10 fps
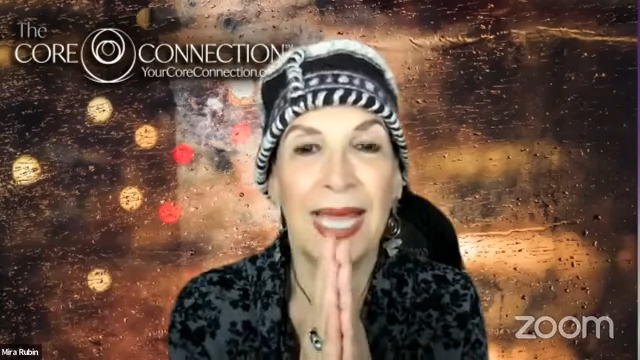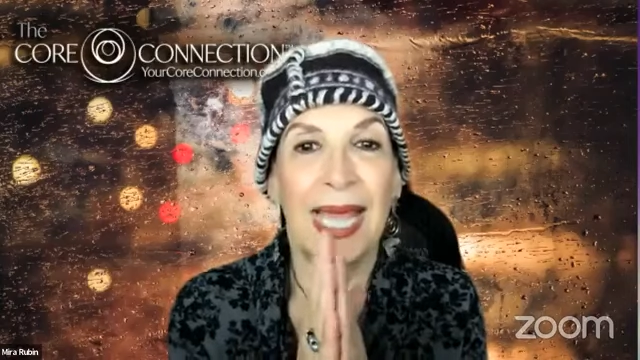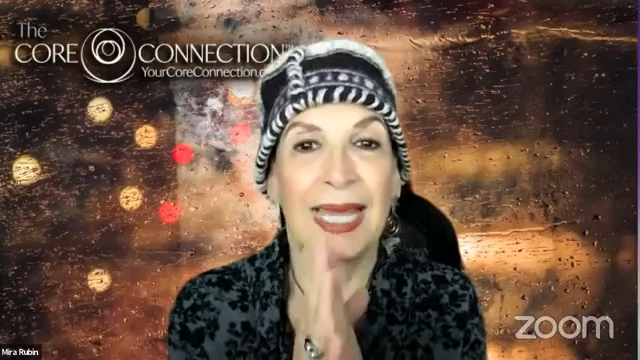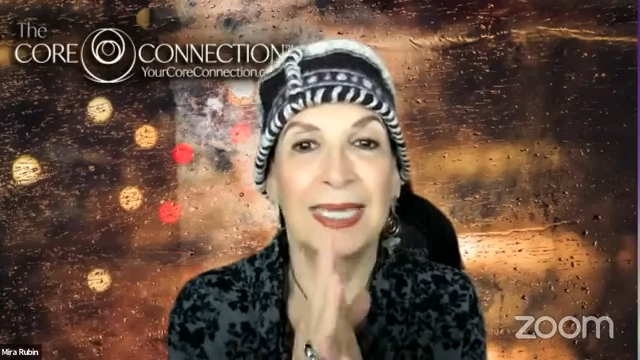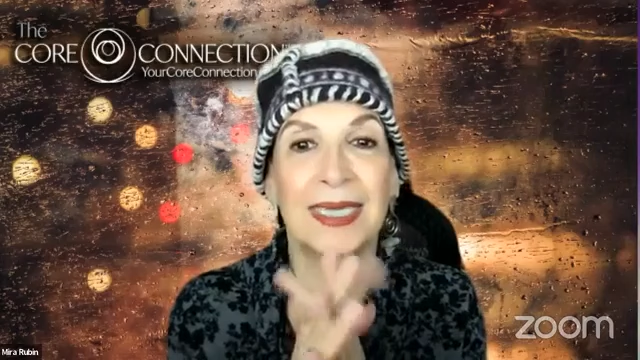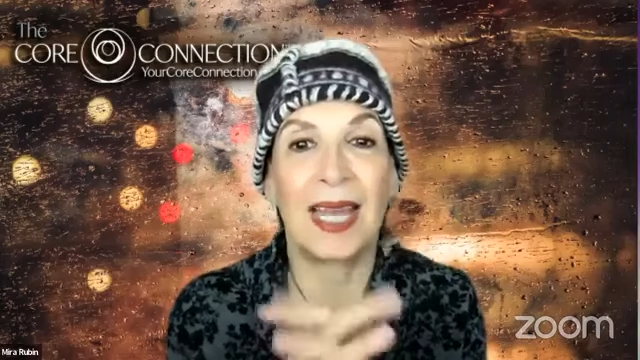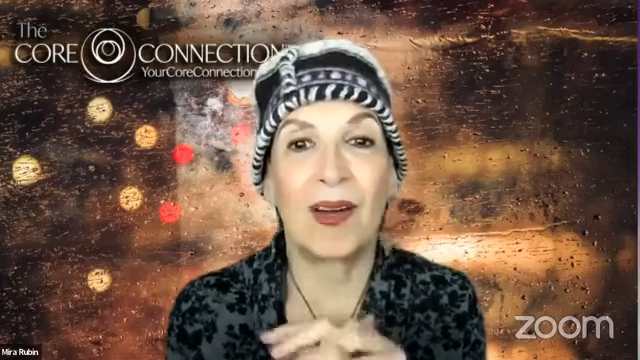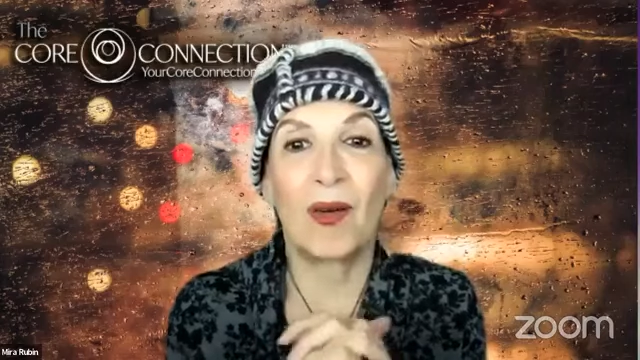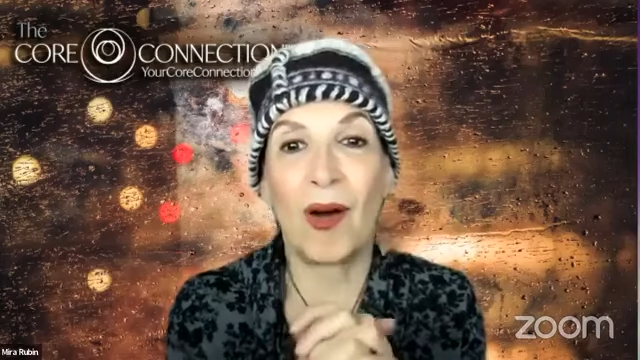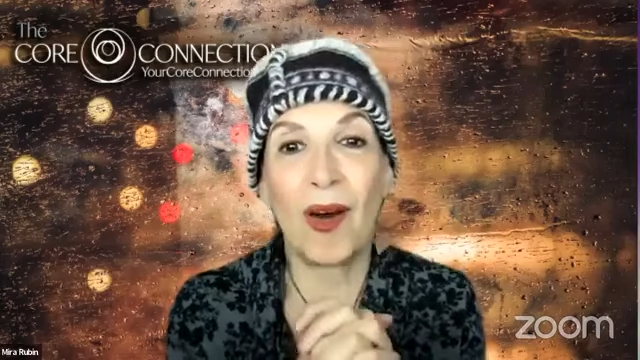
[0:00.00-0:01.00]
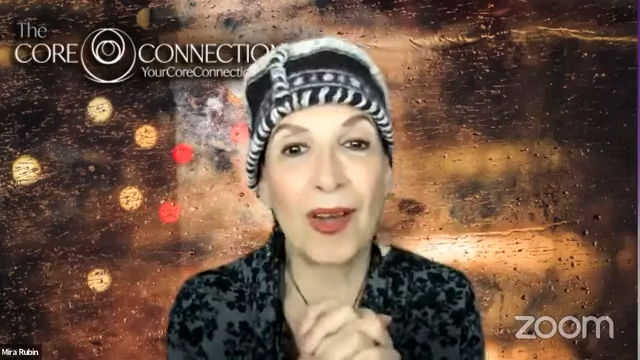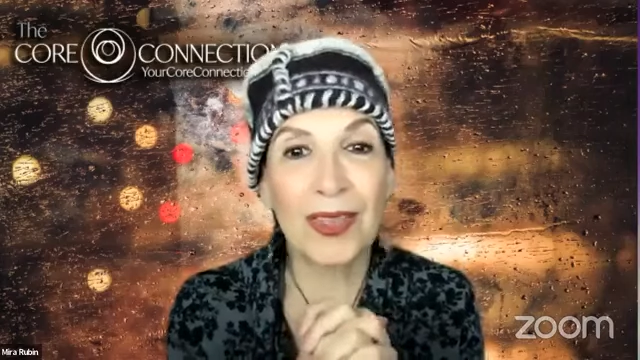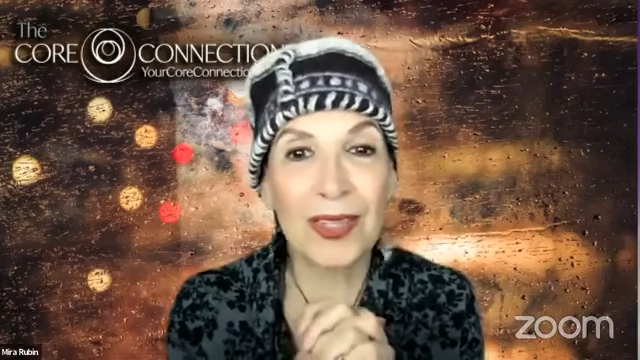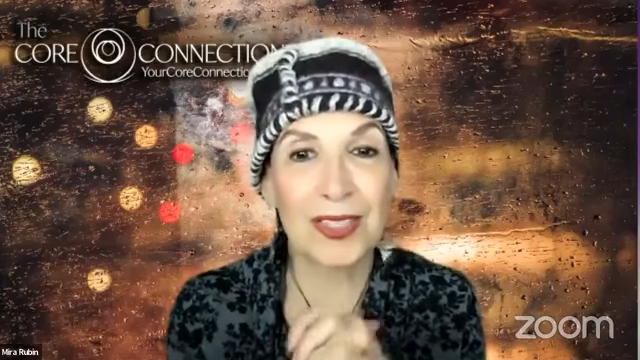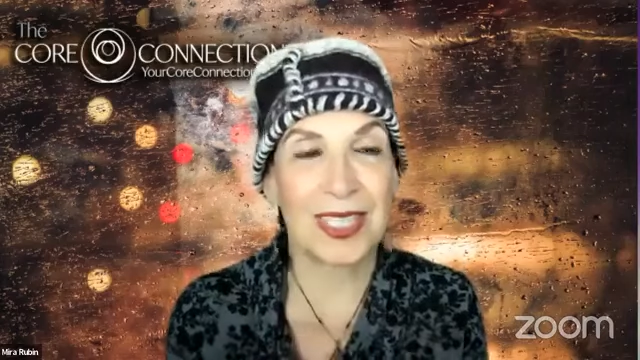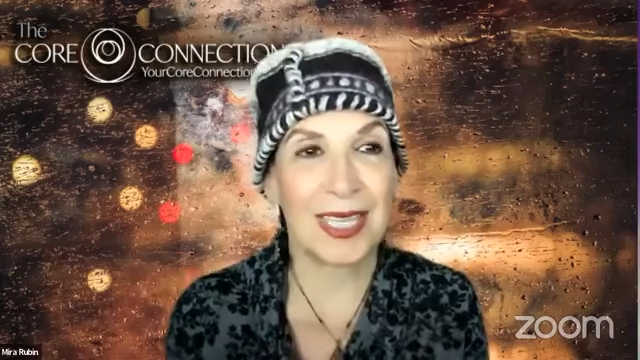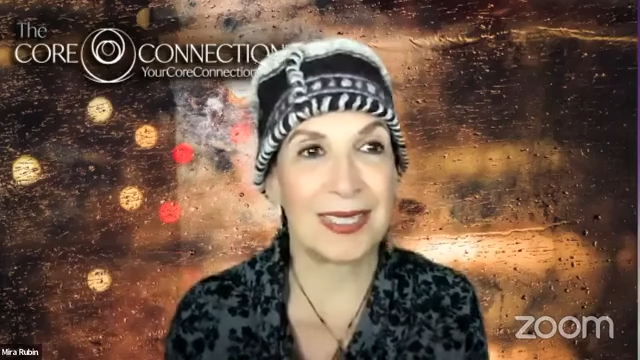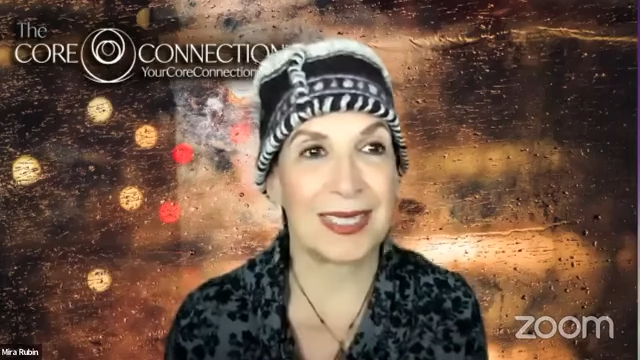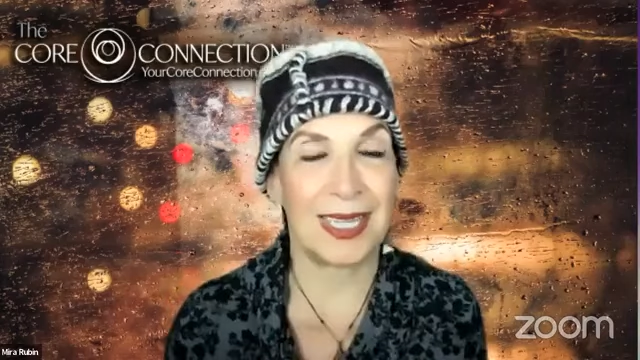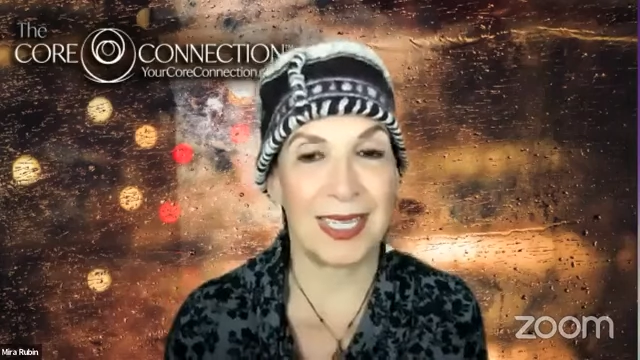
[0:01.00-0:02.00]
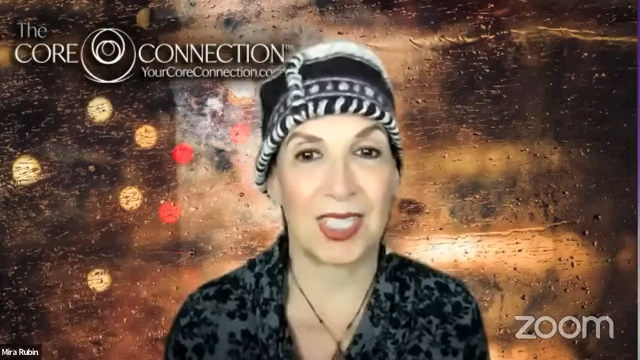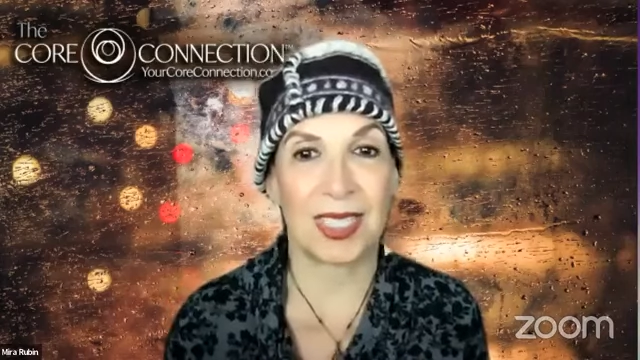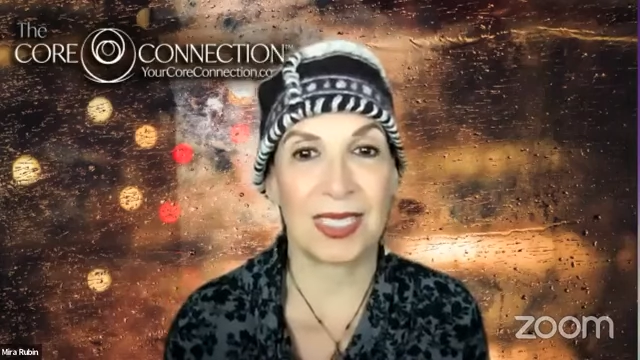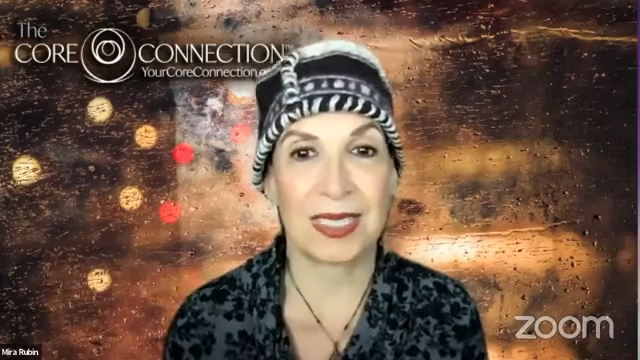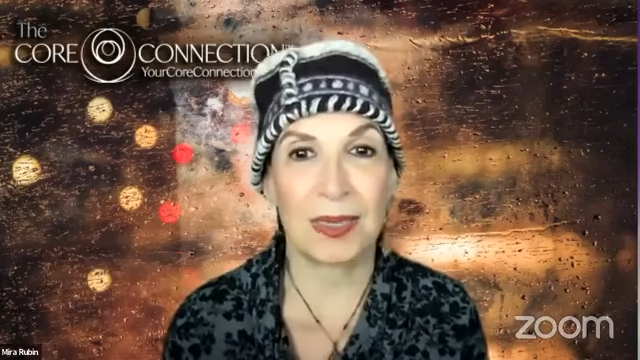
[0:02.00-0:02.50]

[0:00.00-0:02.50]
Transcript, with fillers: And allow all those sensations